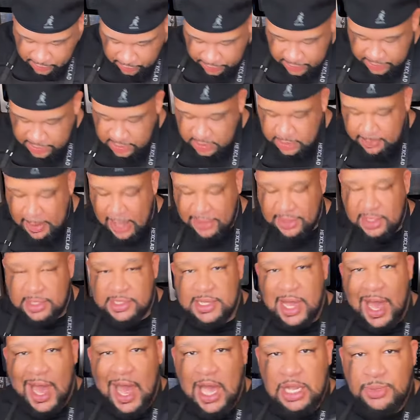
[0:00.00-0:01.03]
that. So this is about the
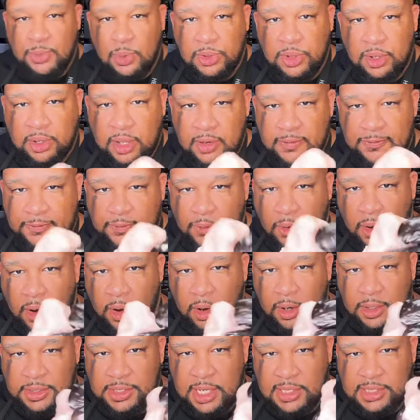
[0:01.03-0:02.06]
size we're looking
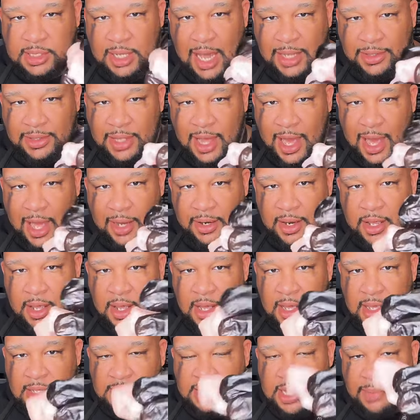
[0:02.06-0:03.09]
for, just like that.
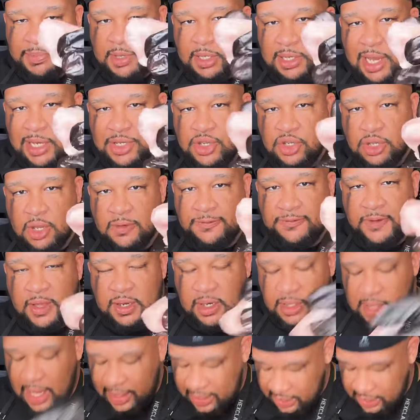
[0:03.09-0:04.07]
Something that you can fit